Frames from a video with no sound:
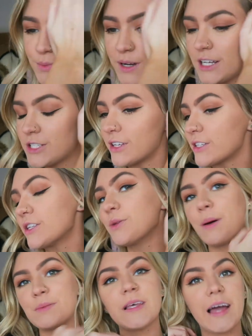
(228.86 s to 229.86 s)
So when I saw this on the
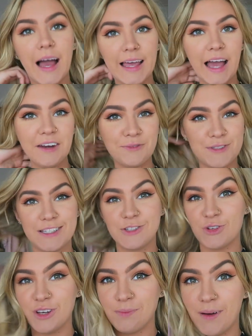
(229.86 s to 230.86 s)
website I kind of was
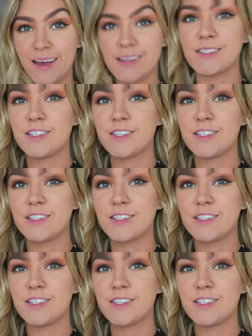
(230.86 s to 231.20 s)
intrigued by it.